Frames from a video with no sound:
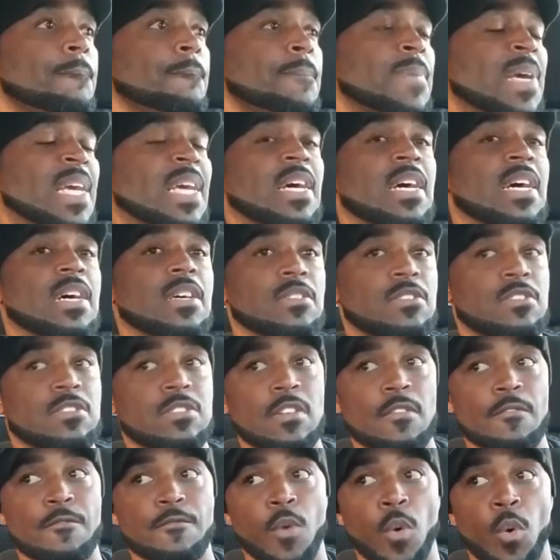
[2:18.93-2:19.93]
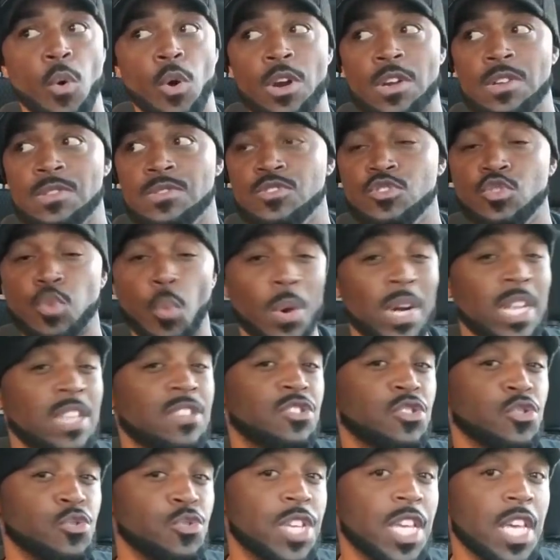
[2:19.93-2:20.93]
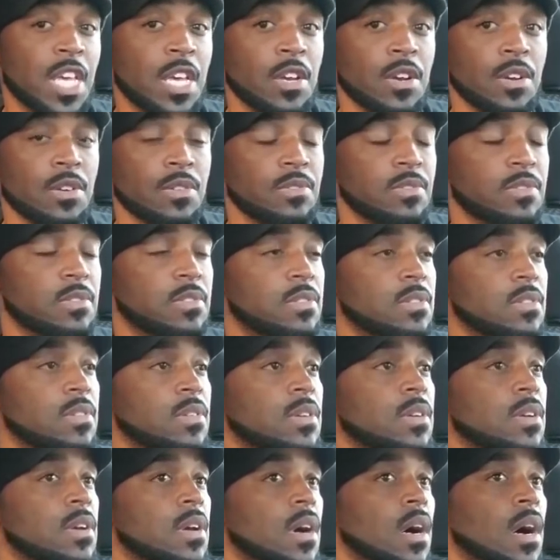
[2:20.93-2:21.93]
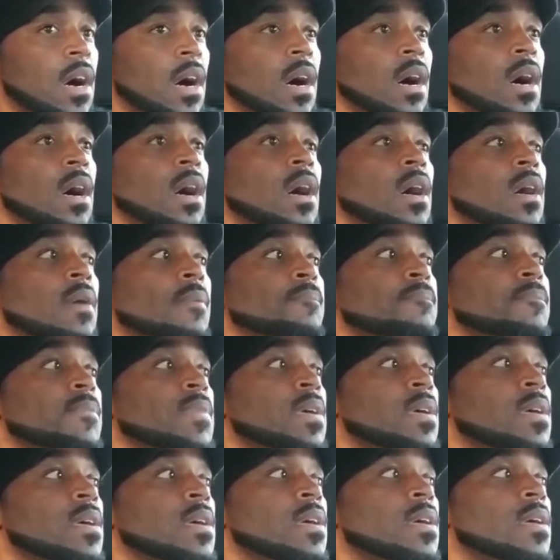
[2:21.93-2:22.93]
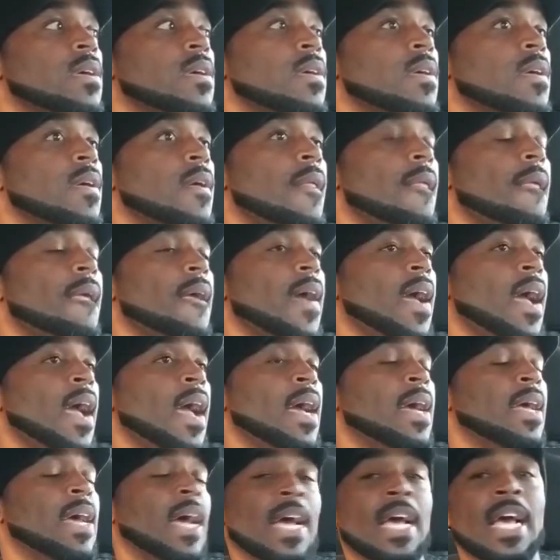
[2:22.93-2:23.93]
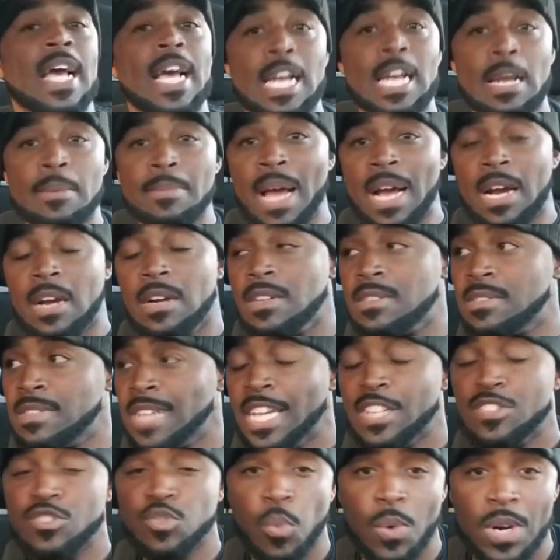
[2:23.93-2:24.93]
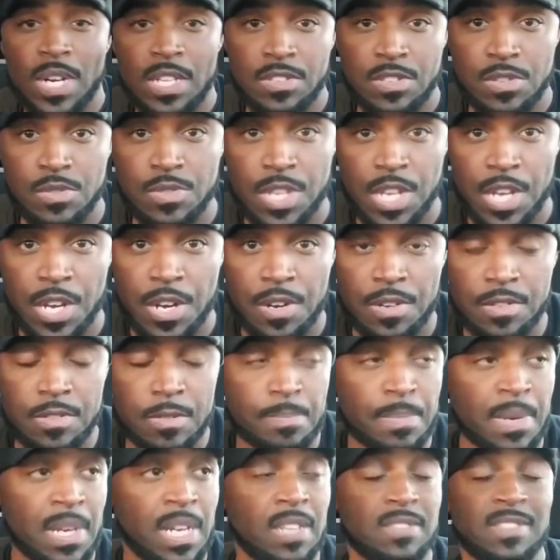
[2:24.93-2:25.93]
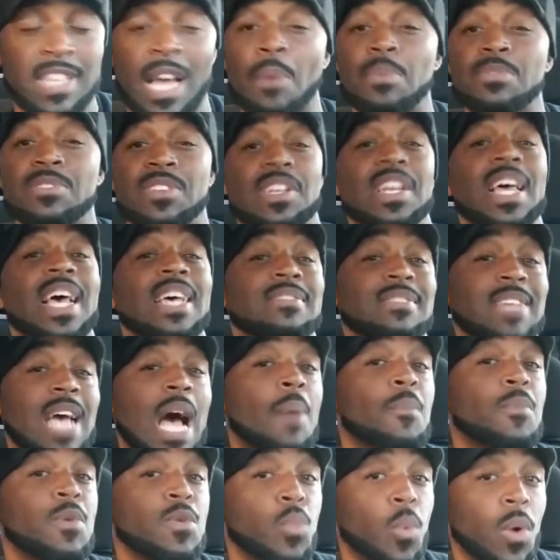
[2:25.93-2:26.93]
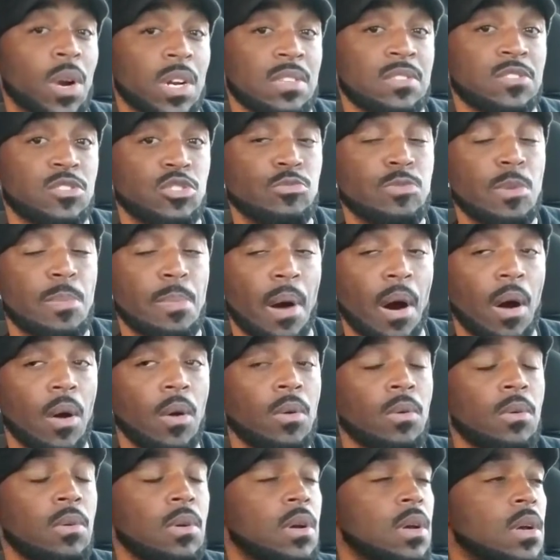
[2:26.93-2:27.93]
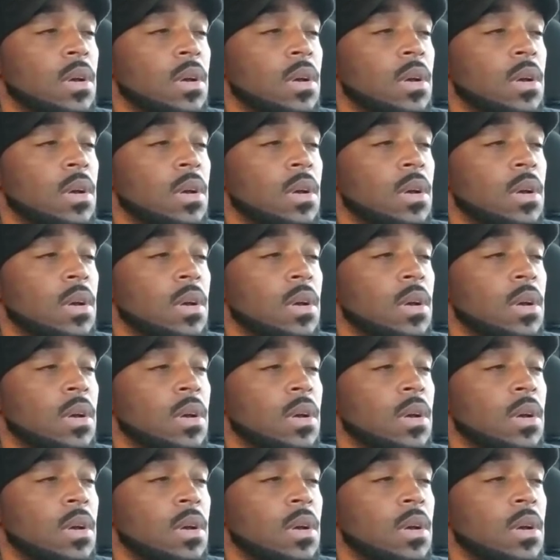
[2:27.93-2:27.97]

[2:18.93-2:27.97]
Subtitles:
Because for 22 years, and I'm not going to say 22 years because that was the last time we won a Super Bowl.